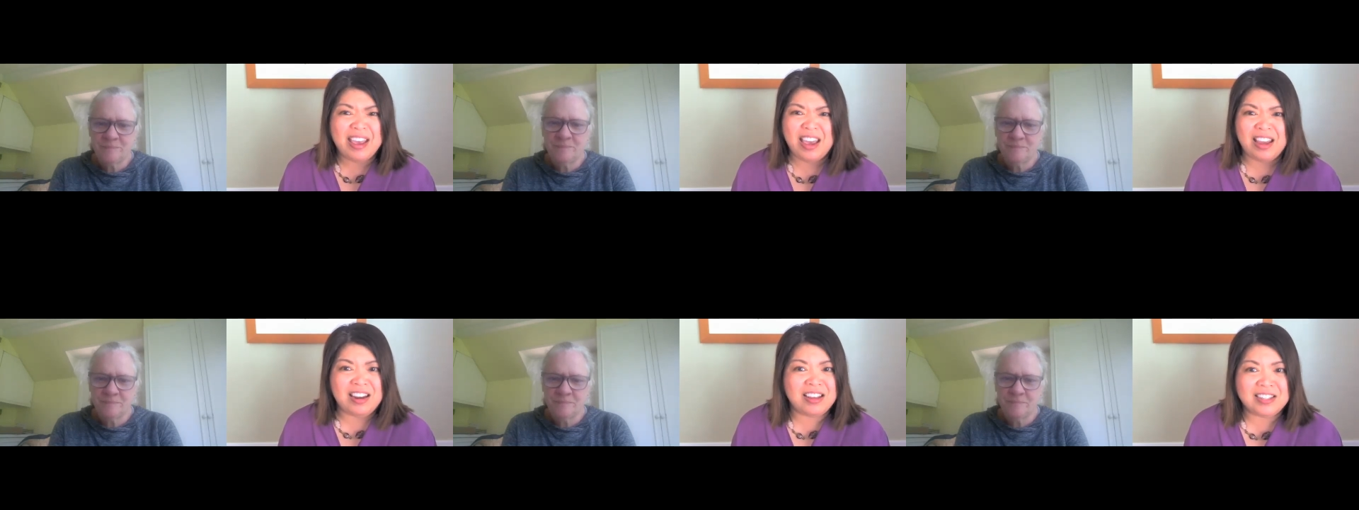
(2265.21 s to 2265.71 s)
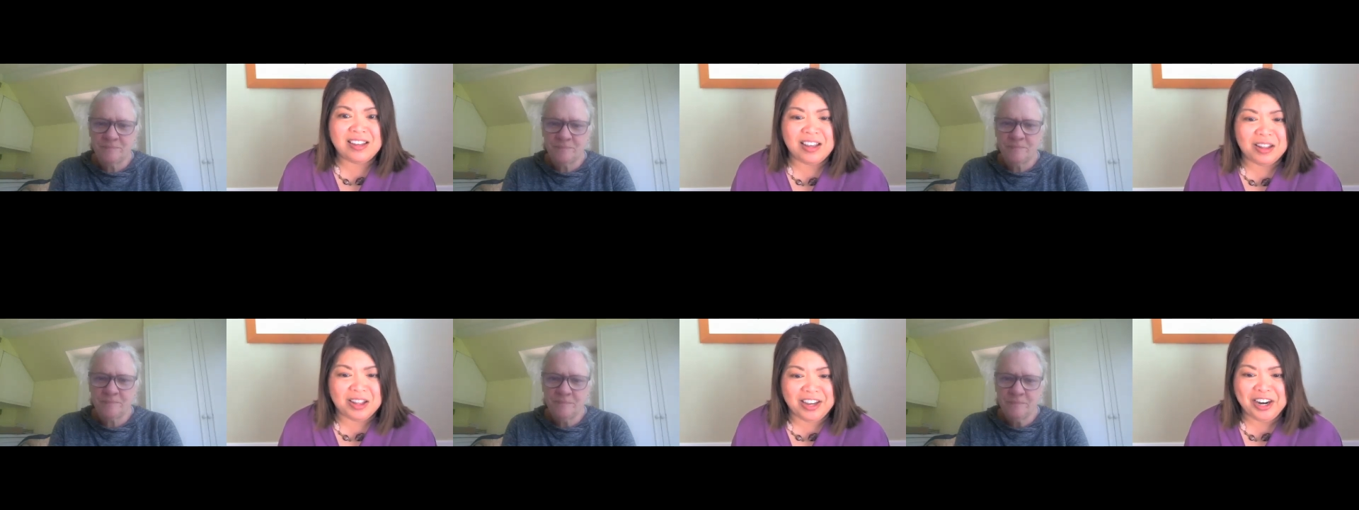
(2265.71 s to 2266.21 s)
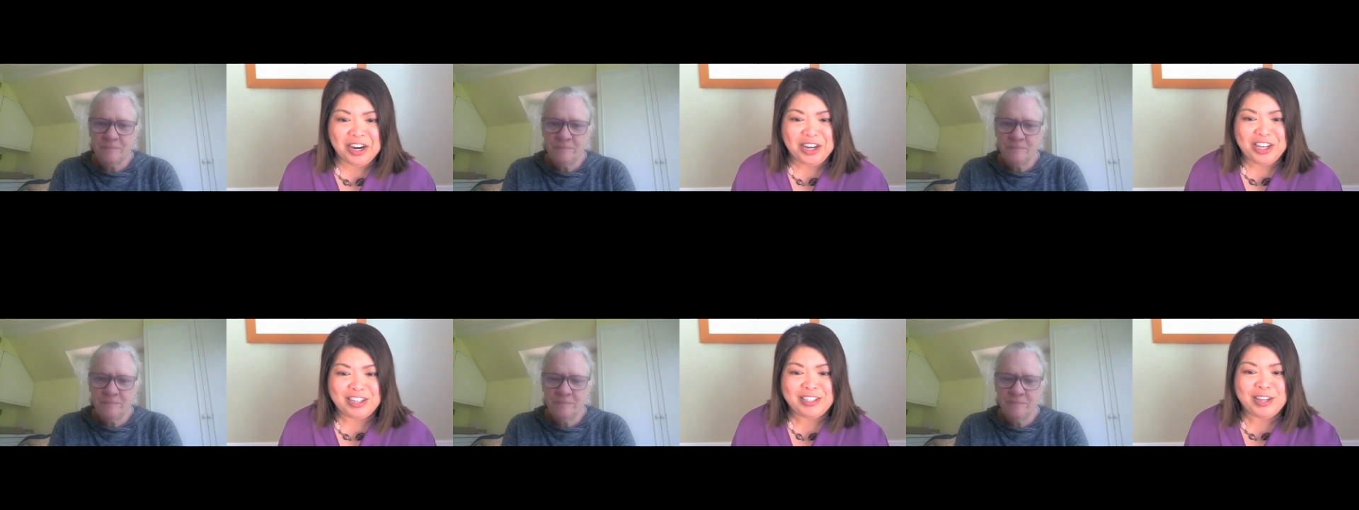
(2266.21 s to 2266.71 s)
Speaker 1: And it's
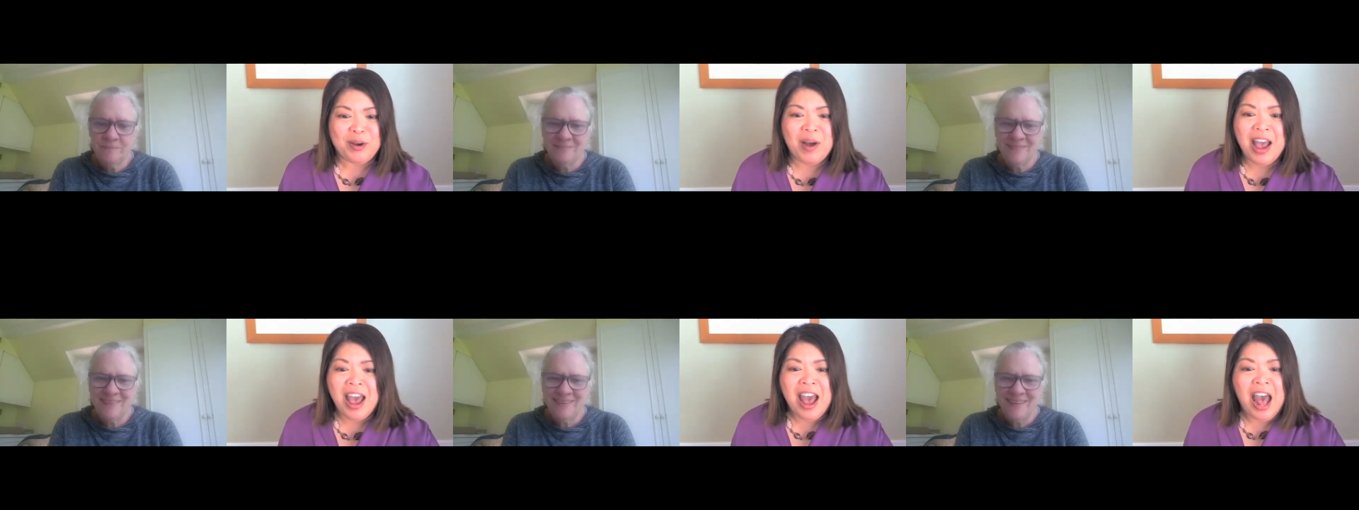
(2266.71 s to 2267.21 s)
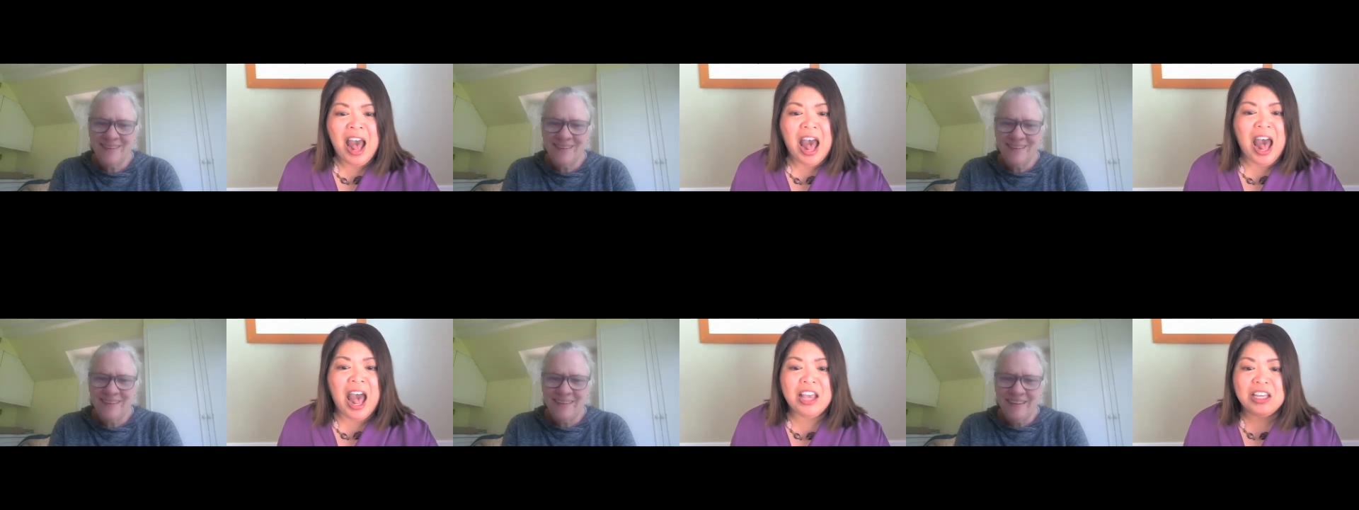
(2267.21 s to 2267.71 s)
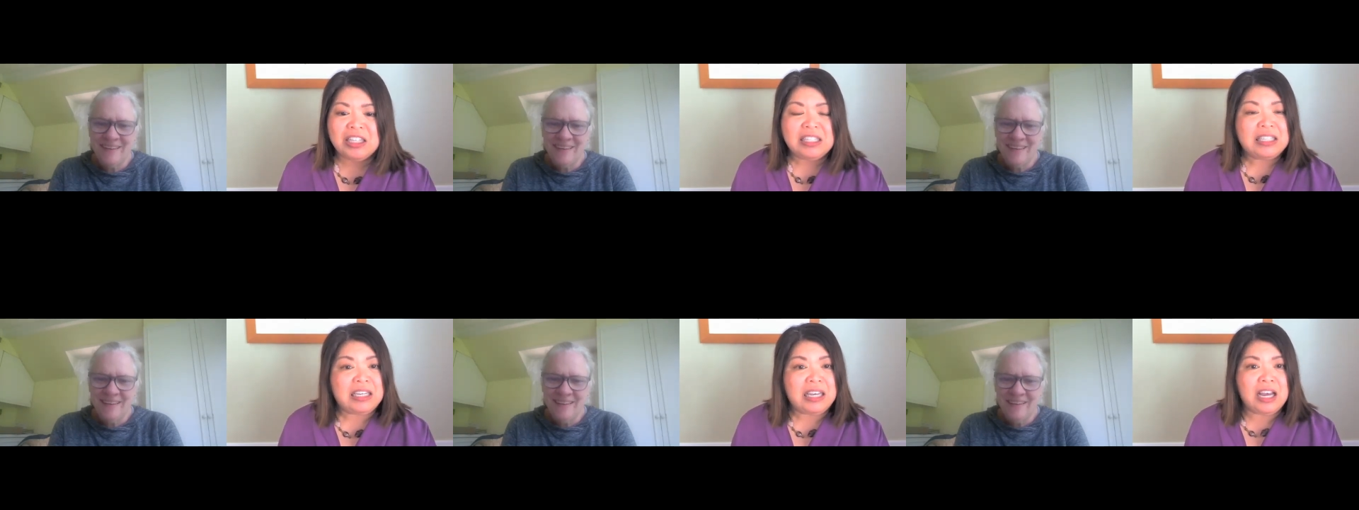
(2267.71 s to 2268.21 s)
hilarious. So I can
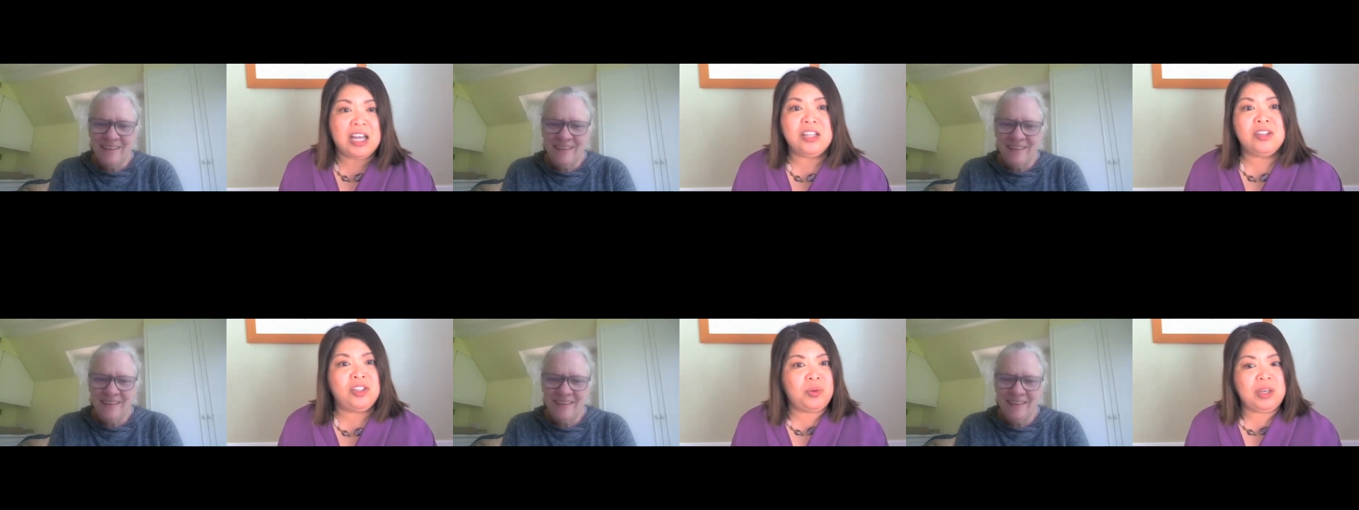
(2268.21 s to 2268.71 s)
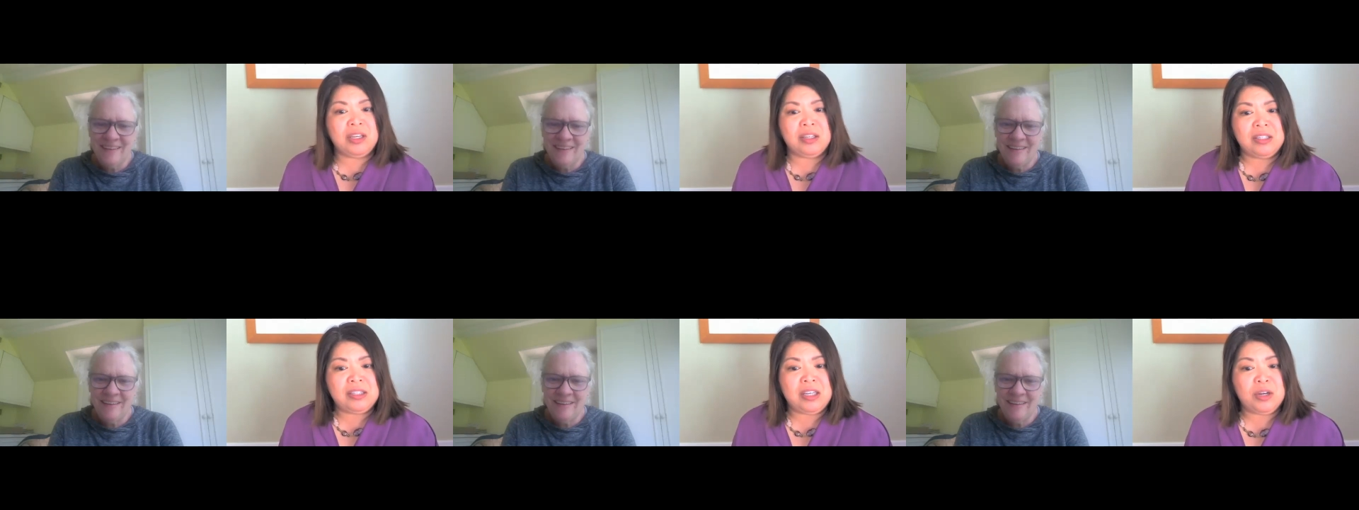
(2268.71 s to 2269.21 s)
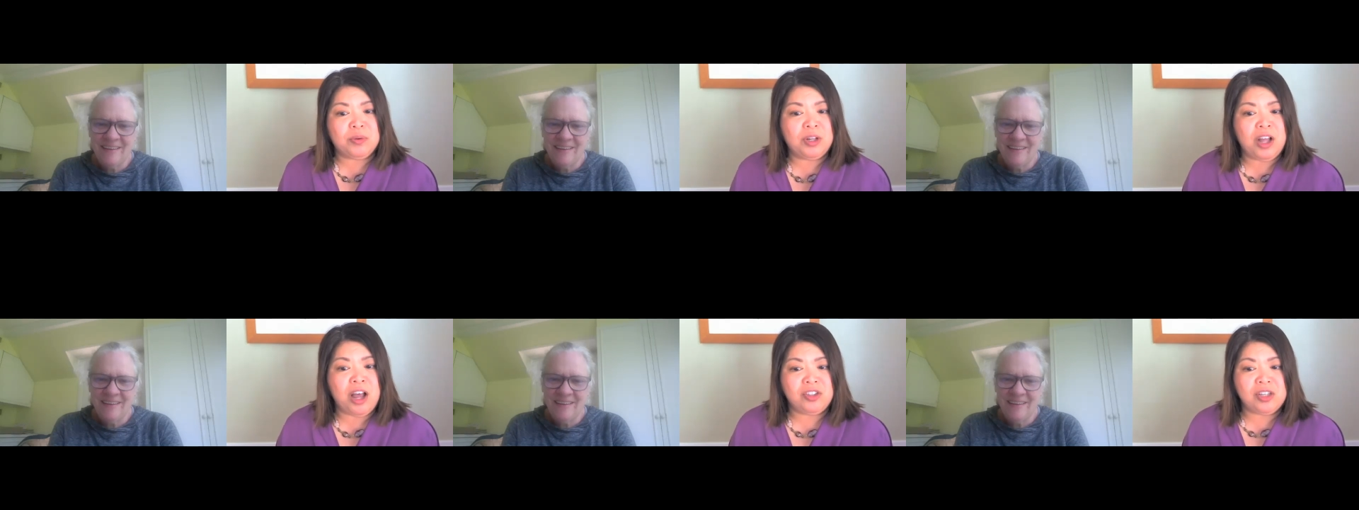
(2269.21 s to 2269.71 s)
see us doing a
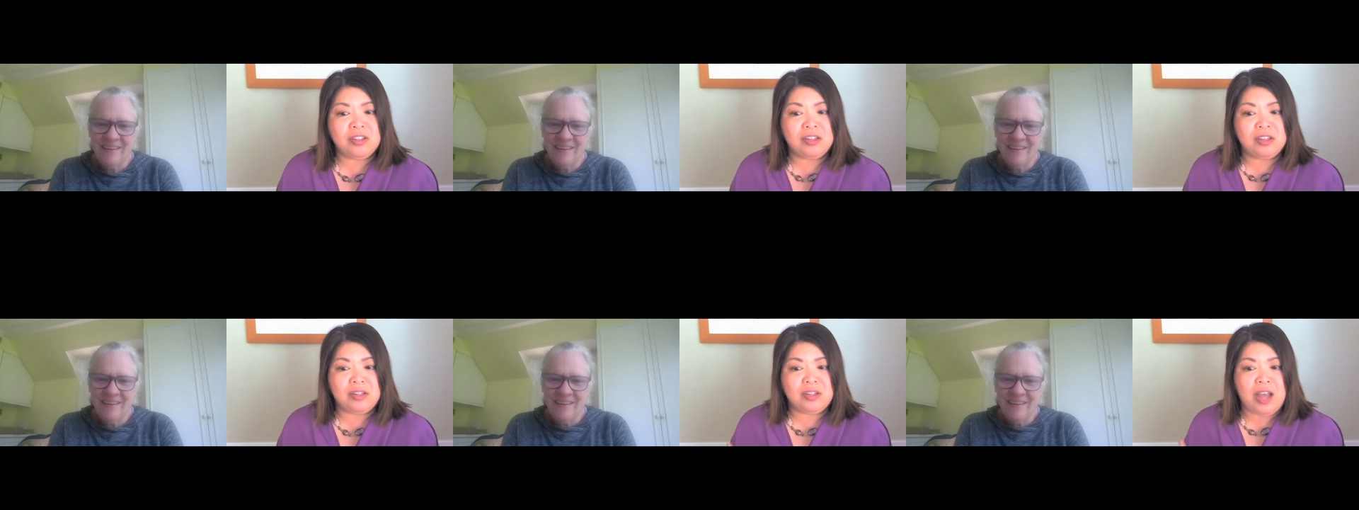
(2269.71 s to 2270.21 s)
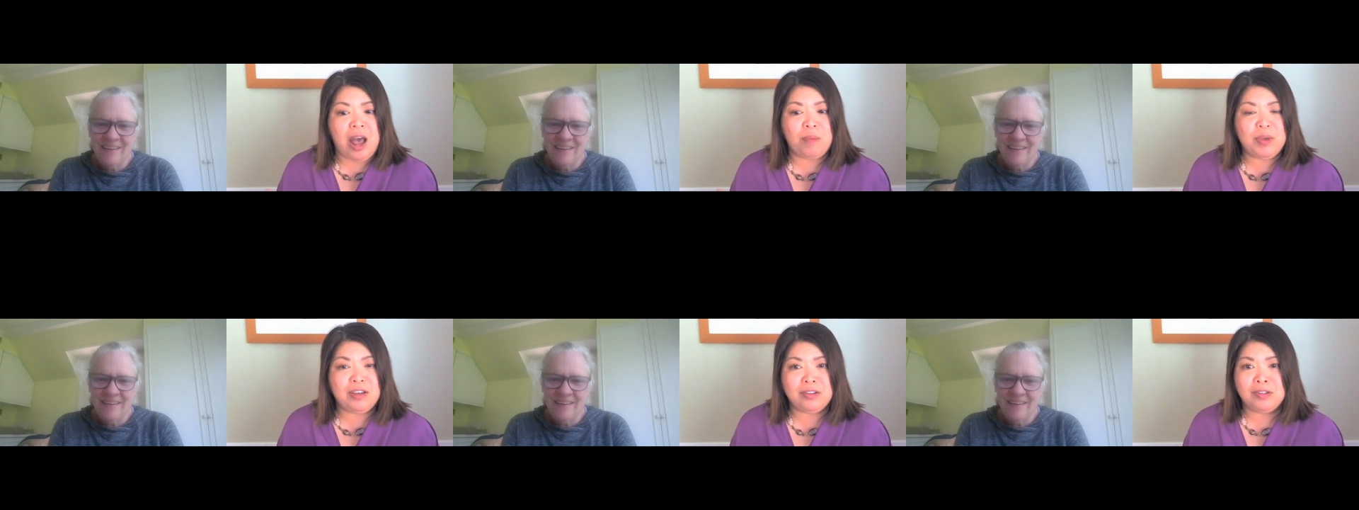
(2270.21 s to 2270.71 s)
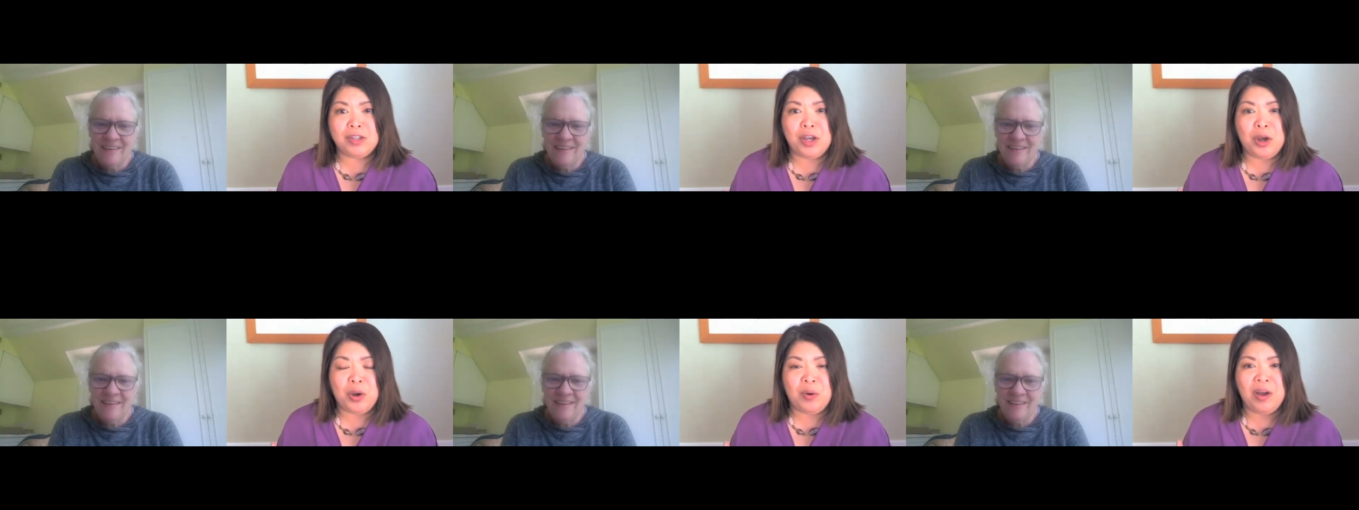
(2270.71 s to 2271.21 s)
sequel on just this topic.
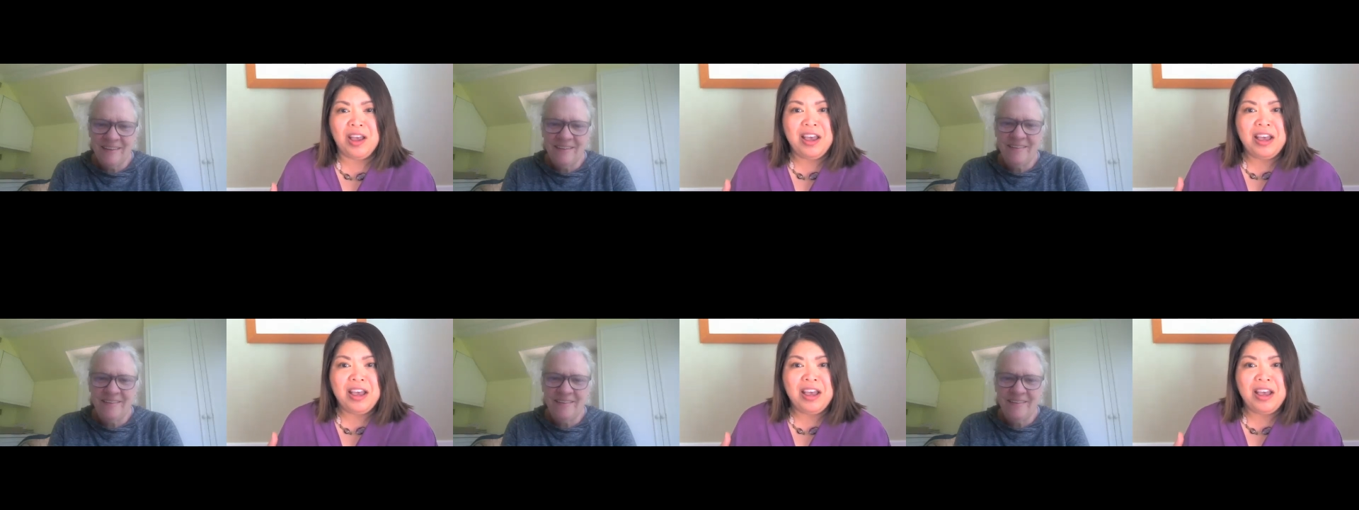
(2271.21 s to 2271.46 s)
So